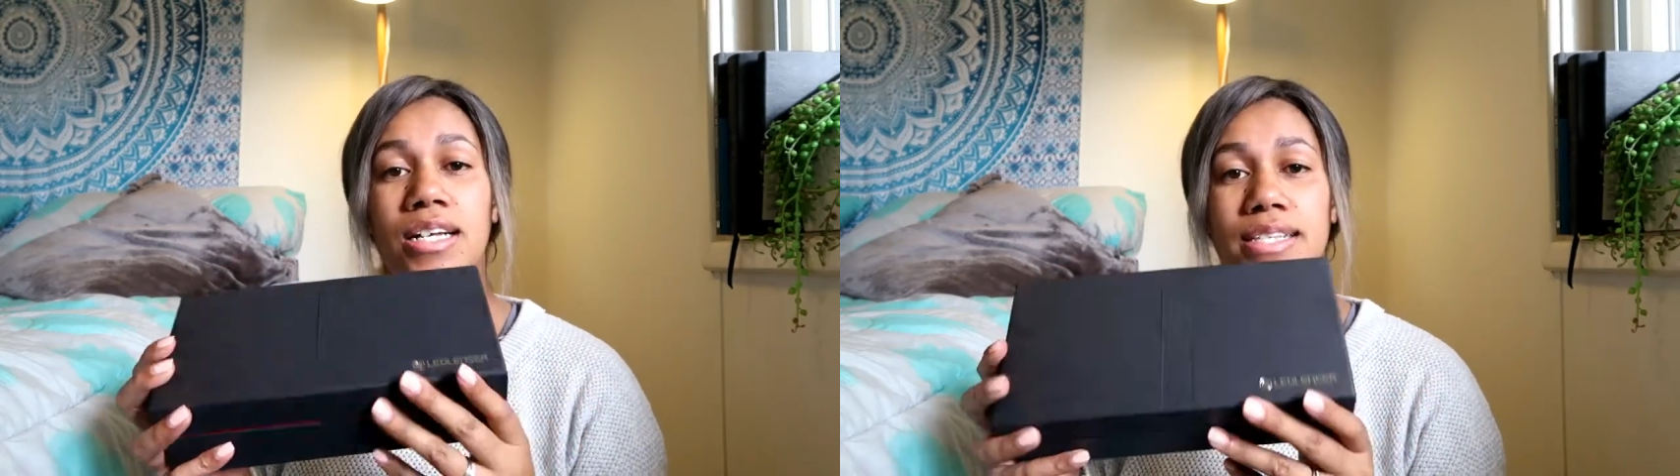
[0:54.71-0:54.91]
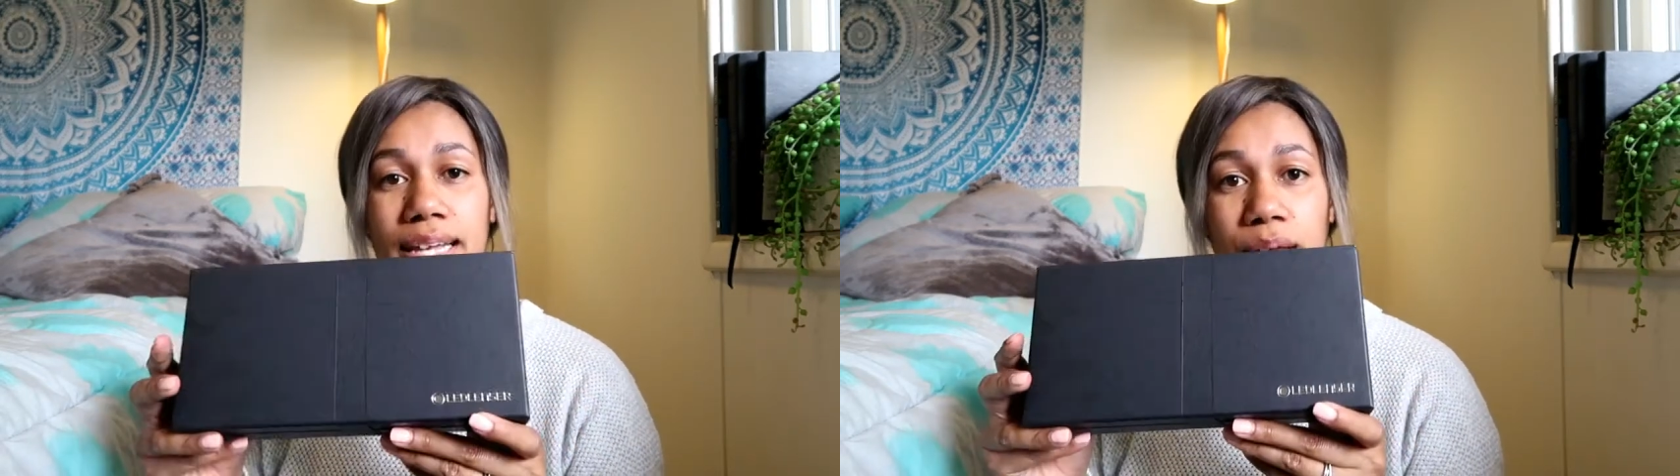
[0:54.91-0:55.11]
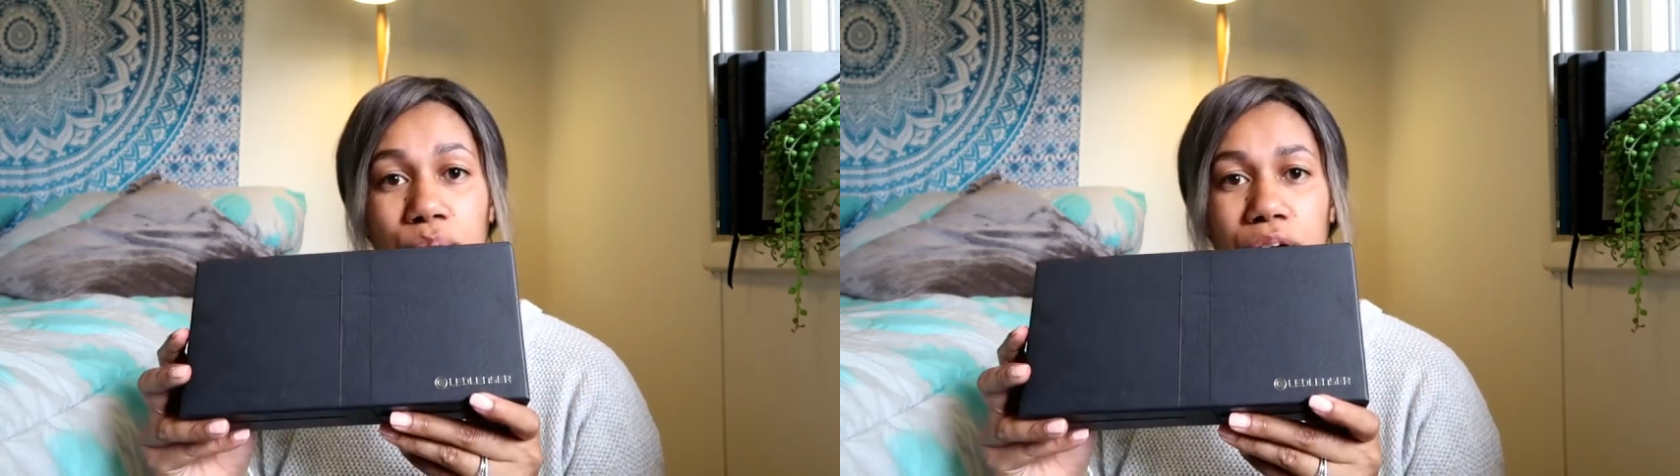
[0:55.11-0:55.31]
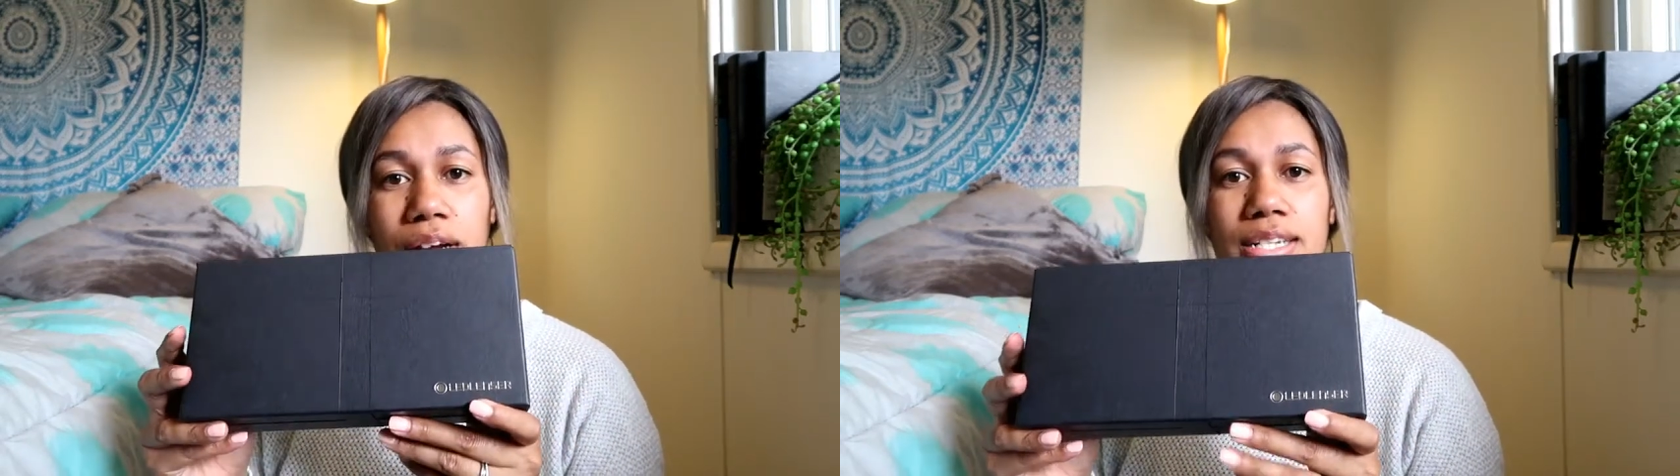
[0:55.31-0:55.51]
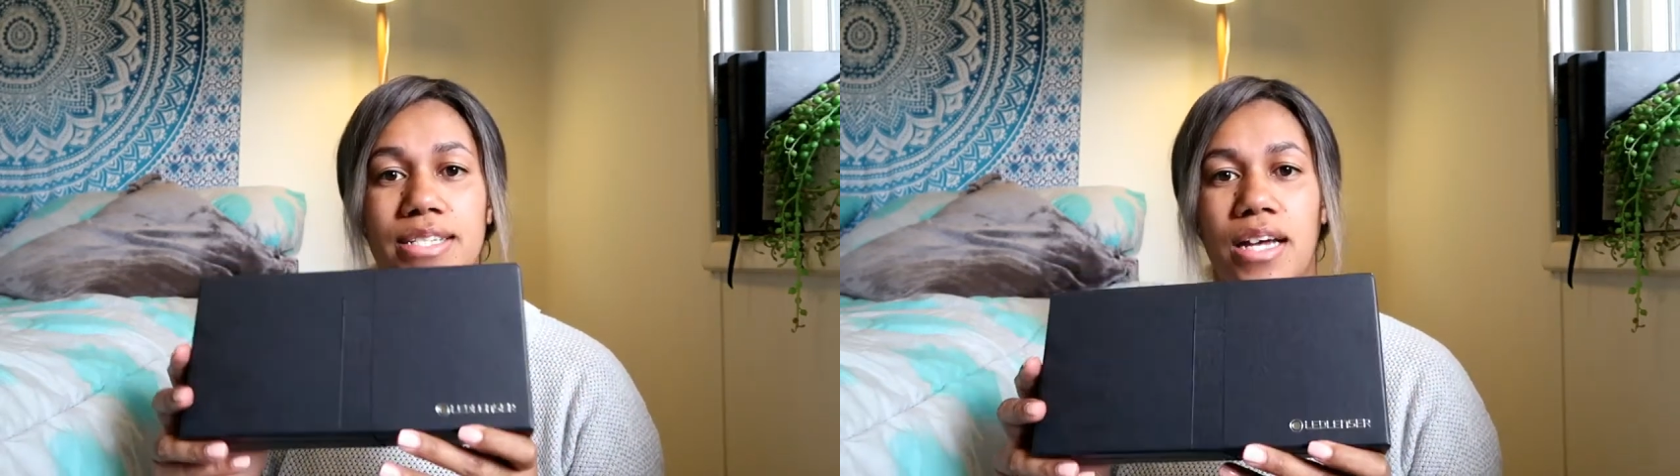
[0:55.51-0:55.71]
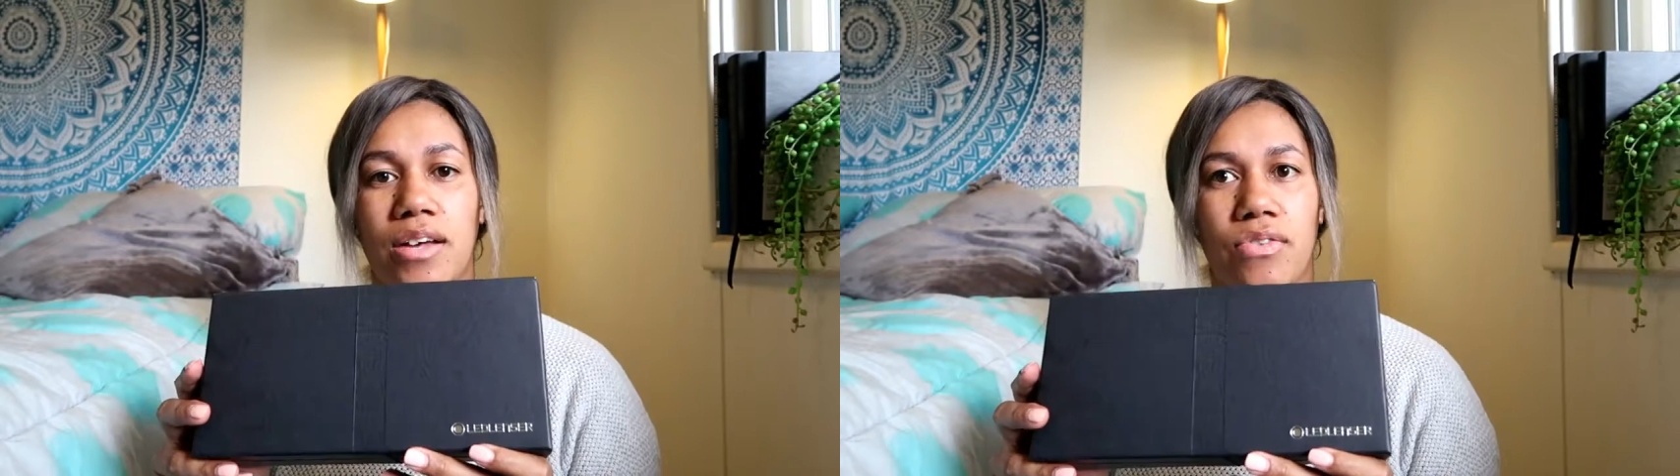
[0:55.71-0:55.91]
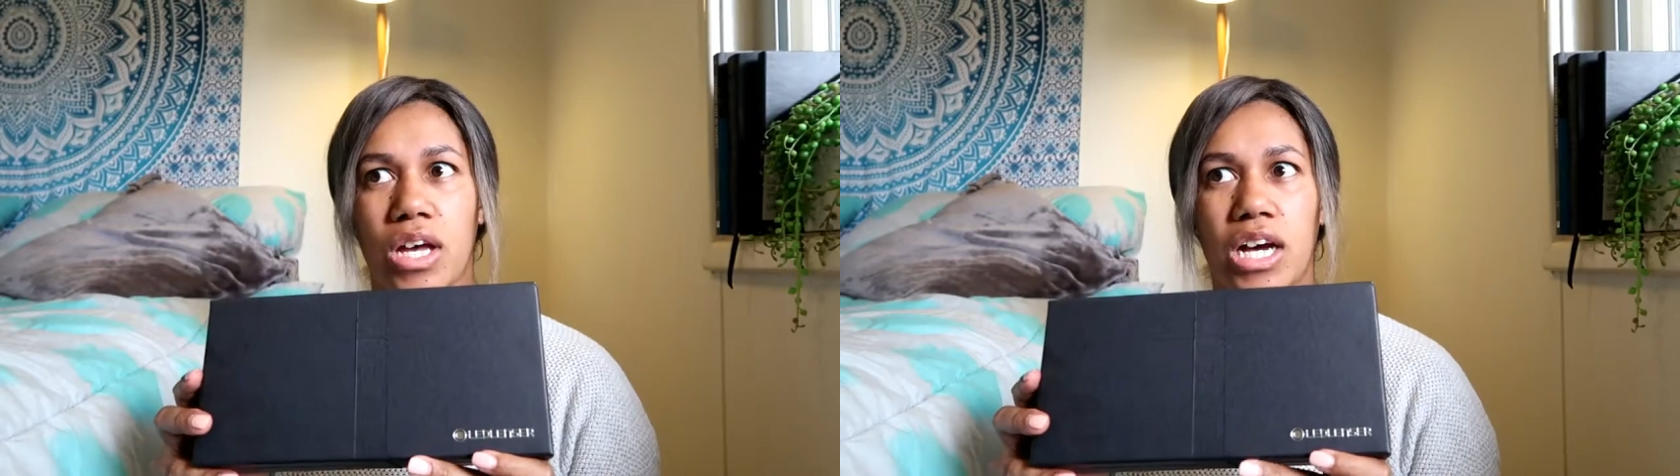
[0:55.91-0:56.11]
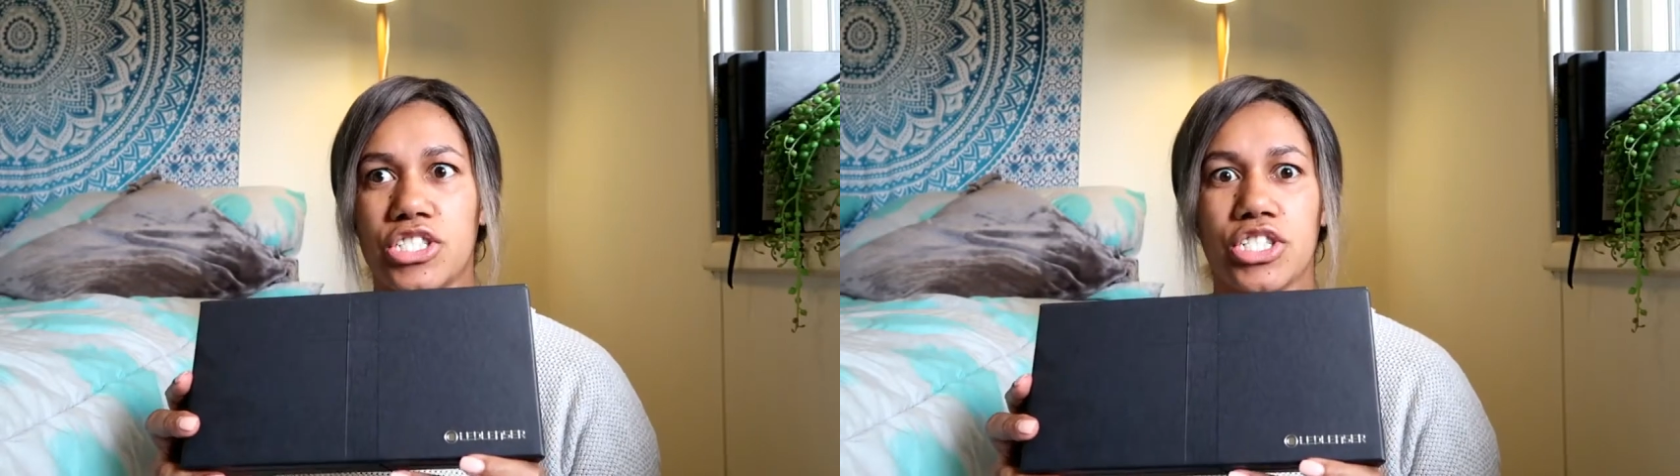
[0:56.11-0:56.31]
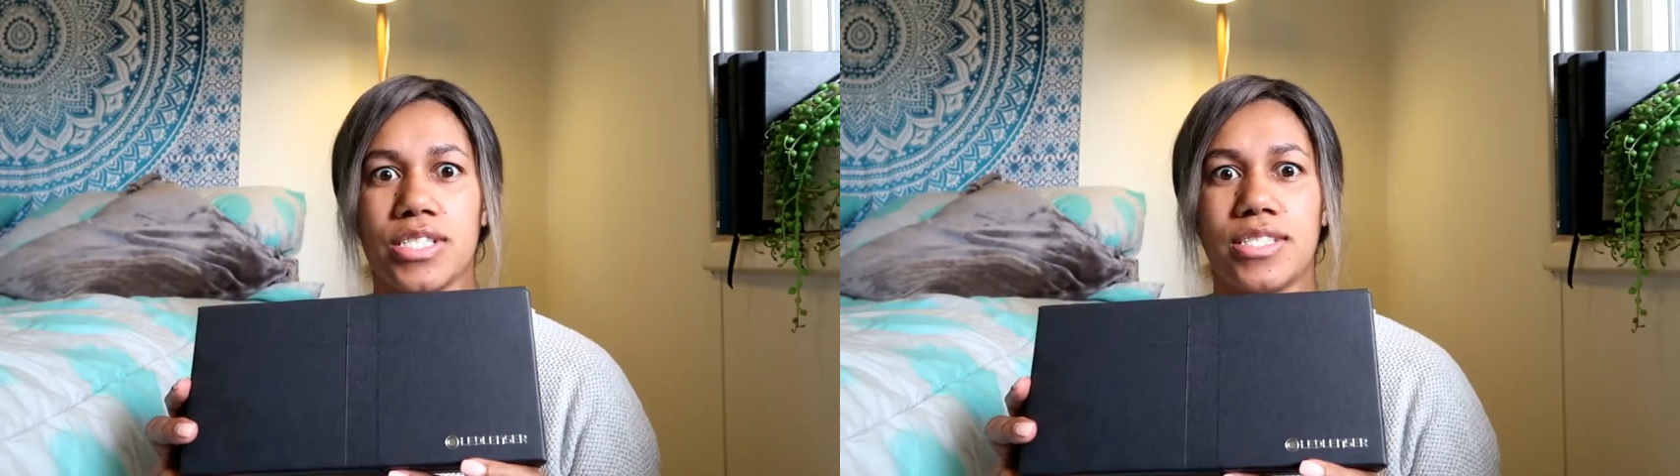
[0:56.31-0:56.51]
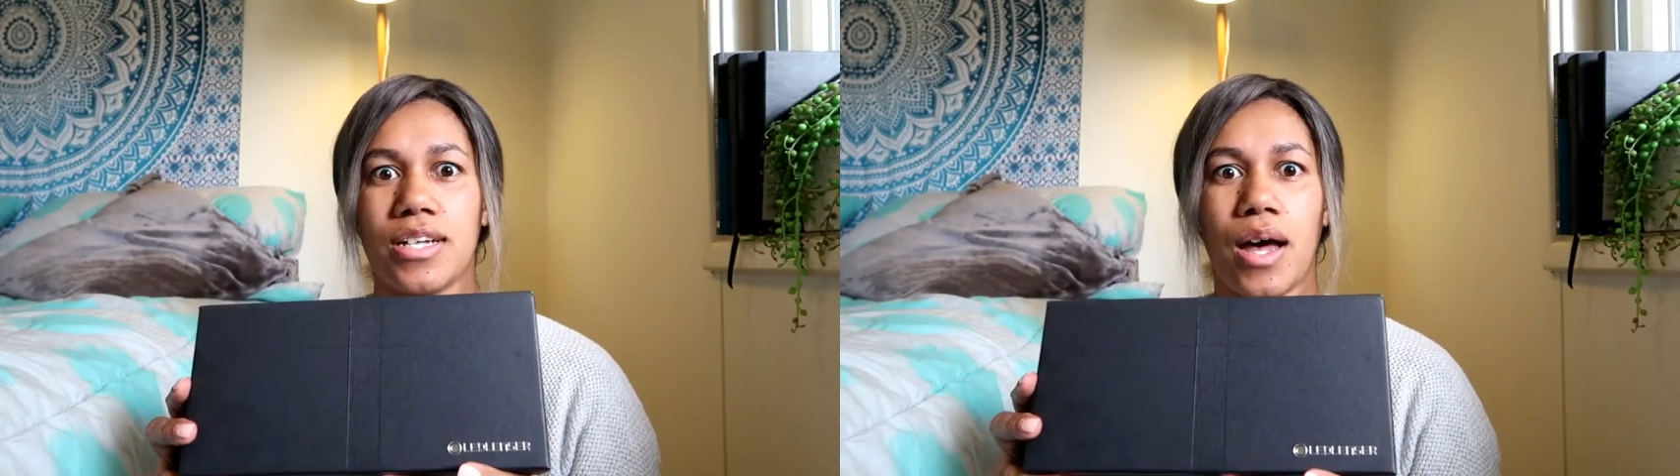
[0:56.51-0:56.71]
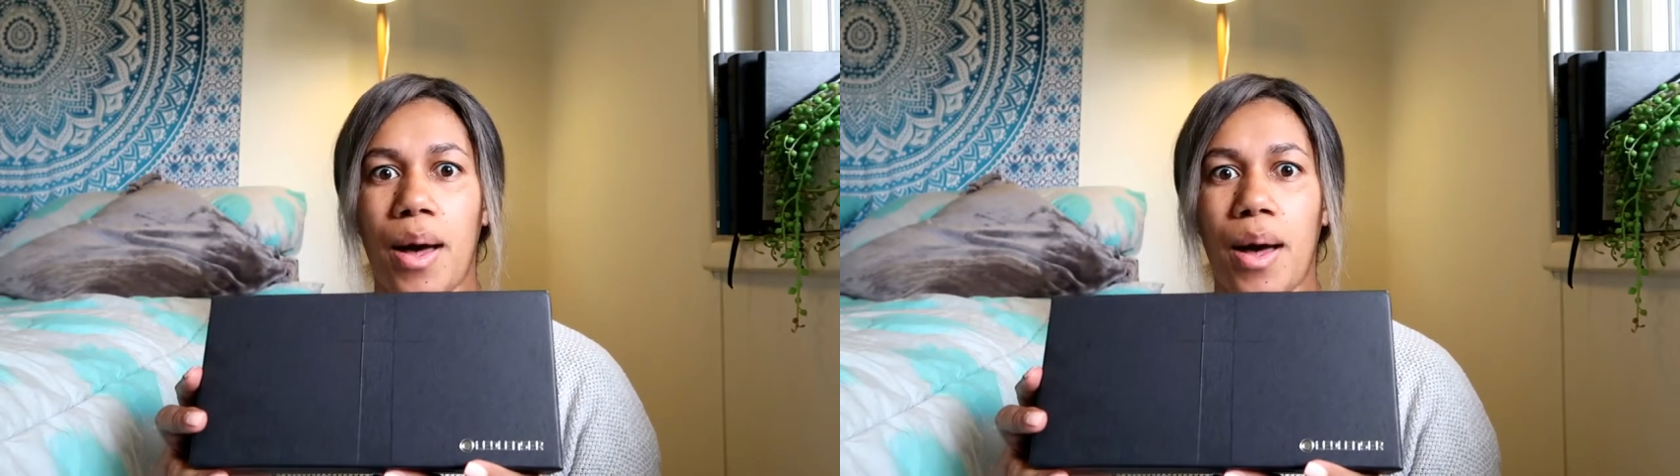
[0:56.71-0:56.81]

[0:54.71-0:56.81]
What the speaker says: same brand, and they are just